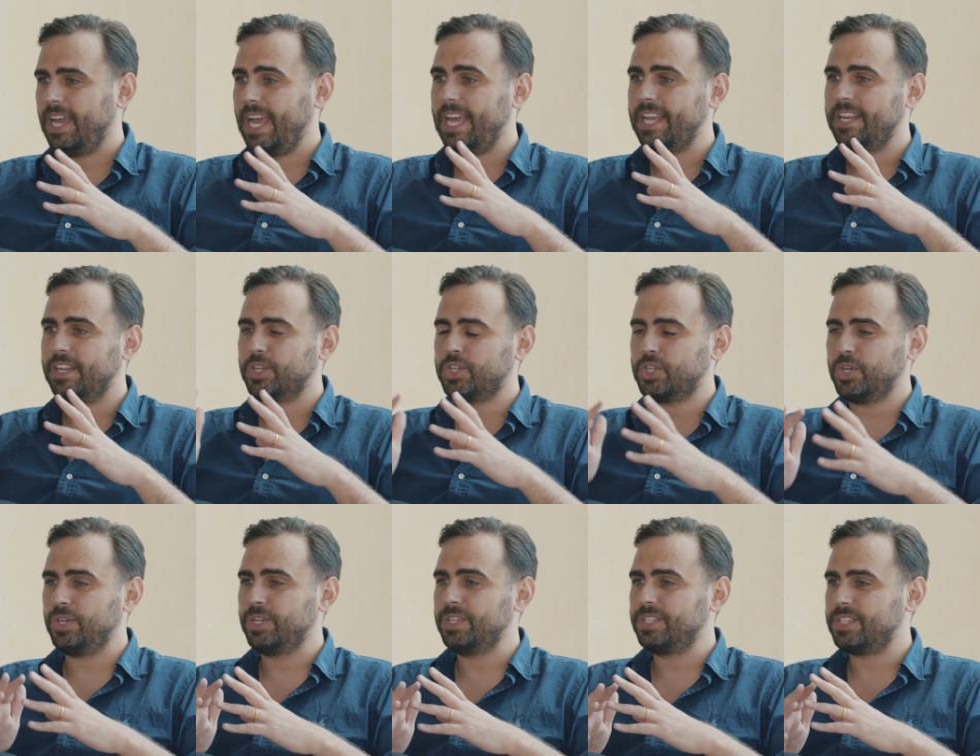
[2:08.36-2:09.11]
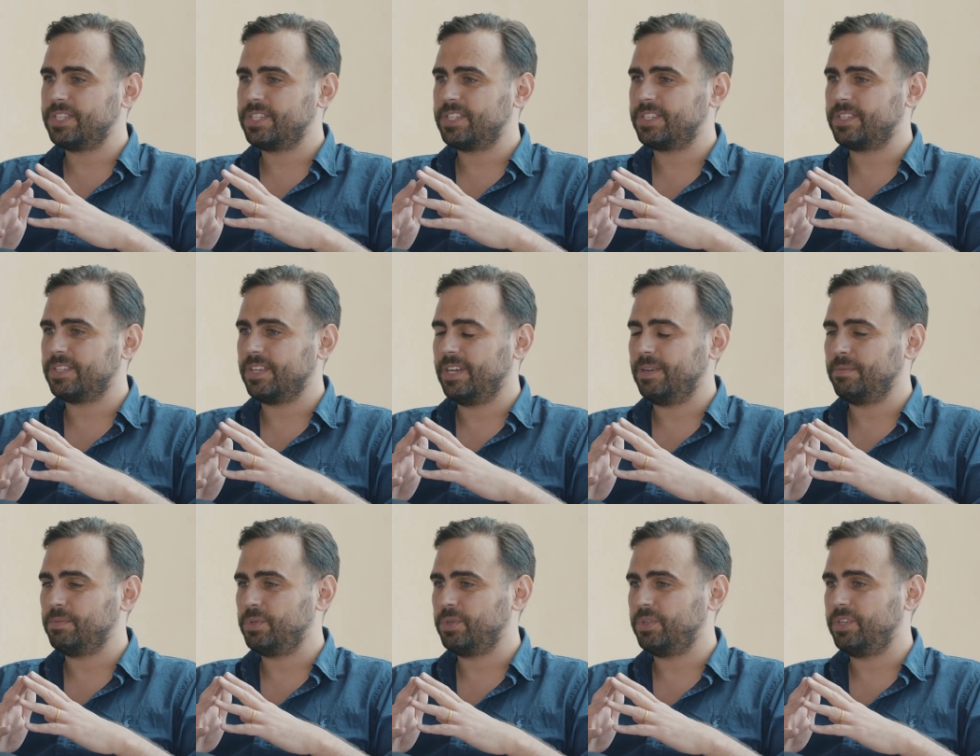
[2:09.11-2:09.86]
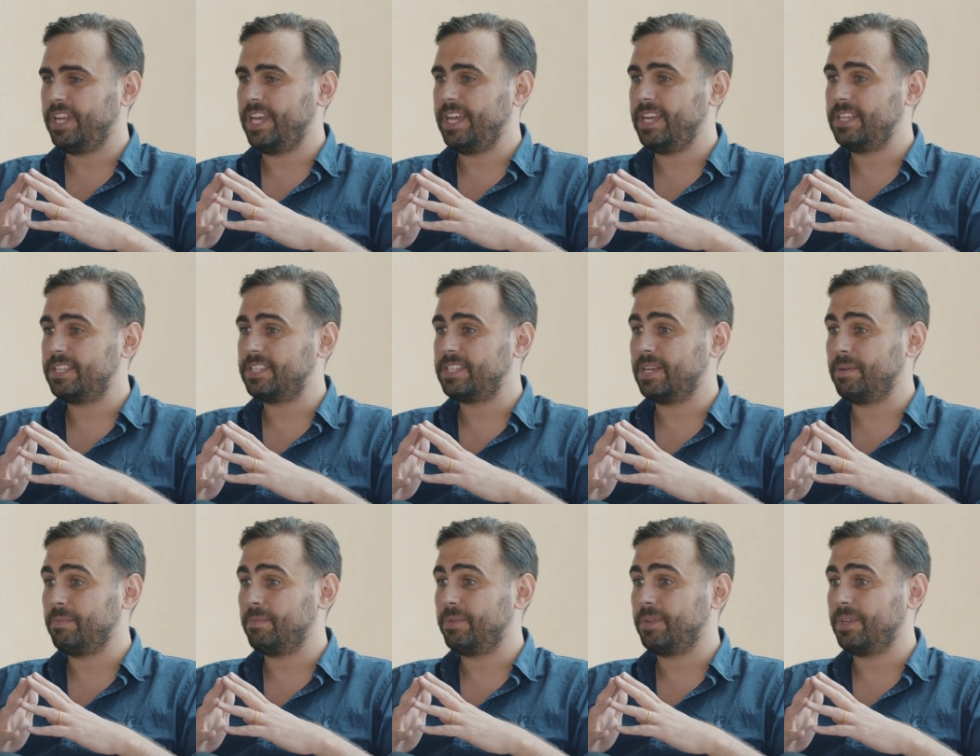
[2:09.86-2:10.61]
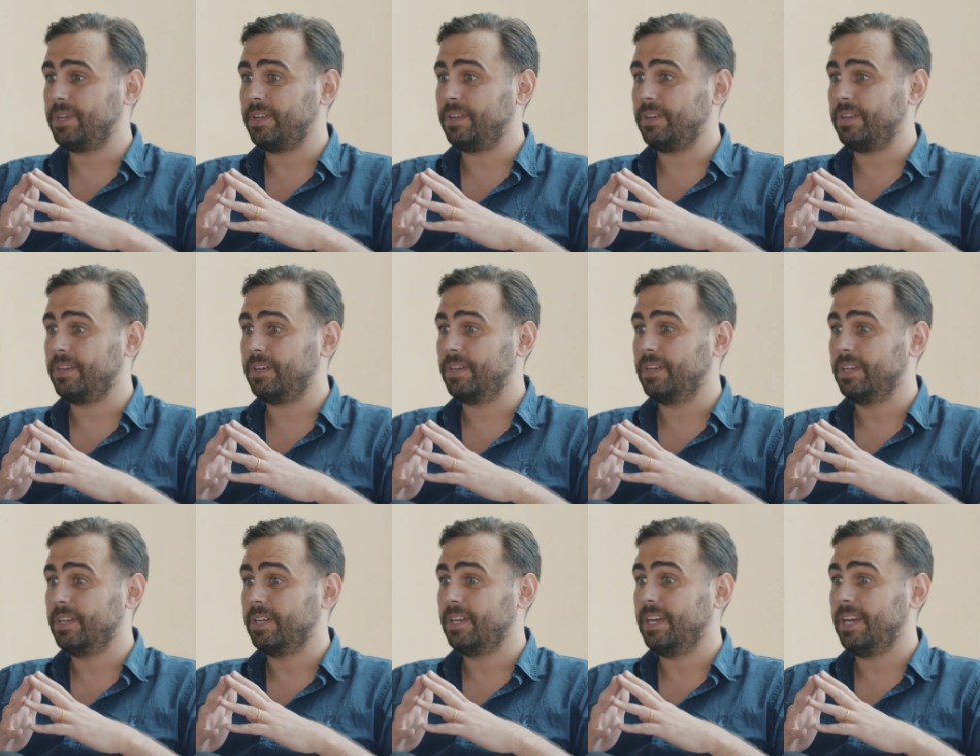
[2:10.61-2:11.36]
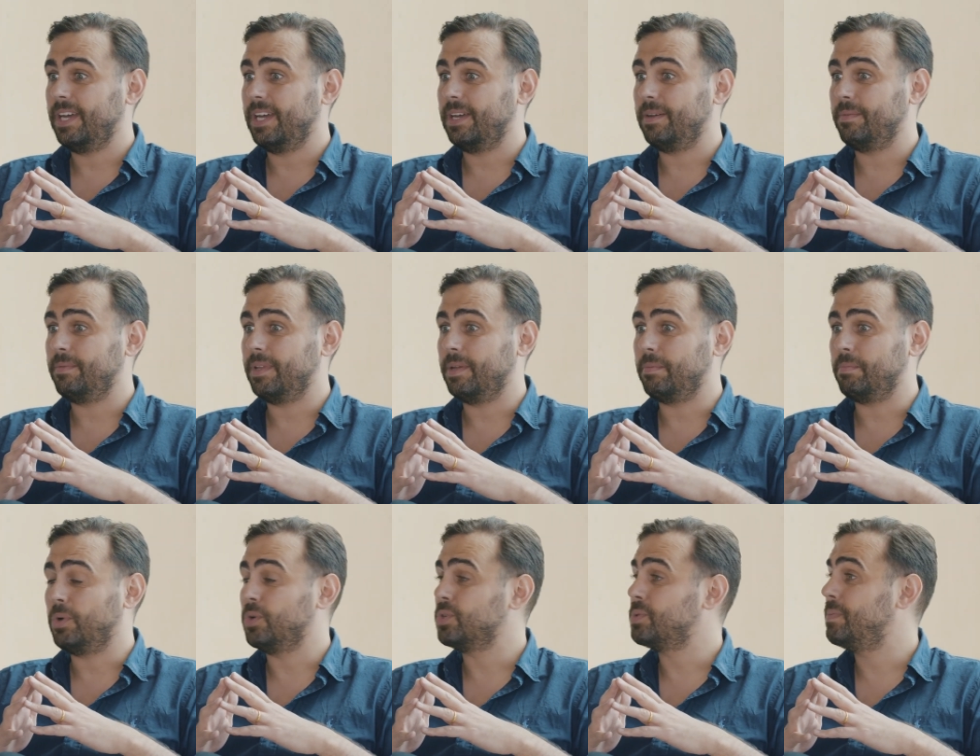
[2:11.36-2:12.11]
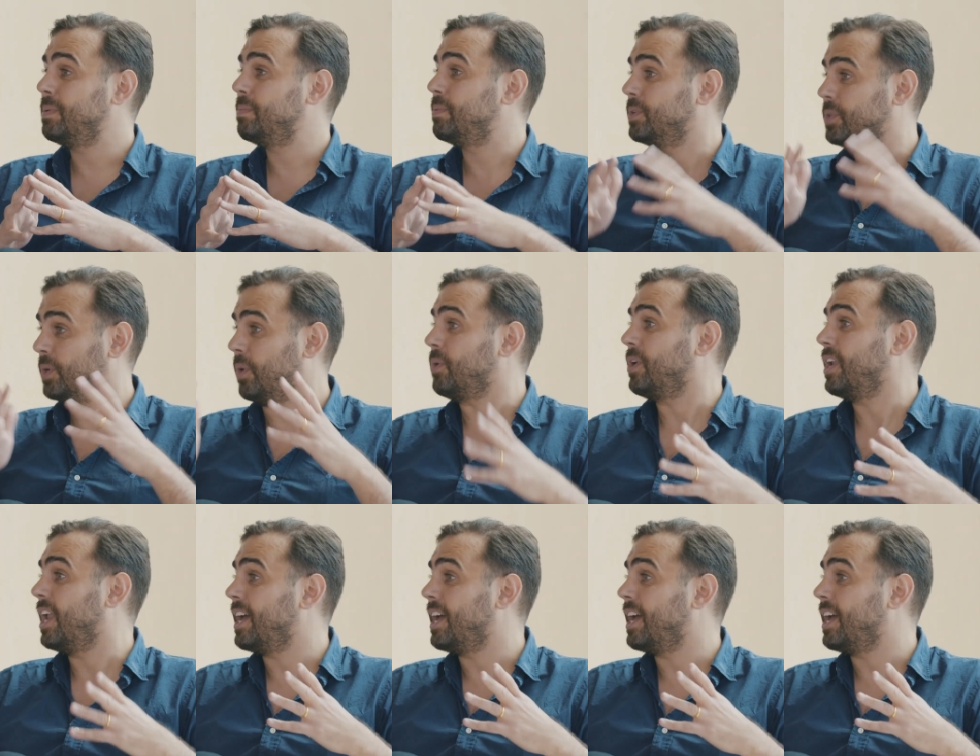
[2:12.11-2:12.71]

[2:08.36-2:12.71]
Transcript: And insurance is um, today something um, that most people don't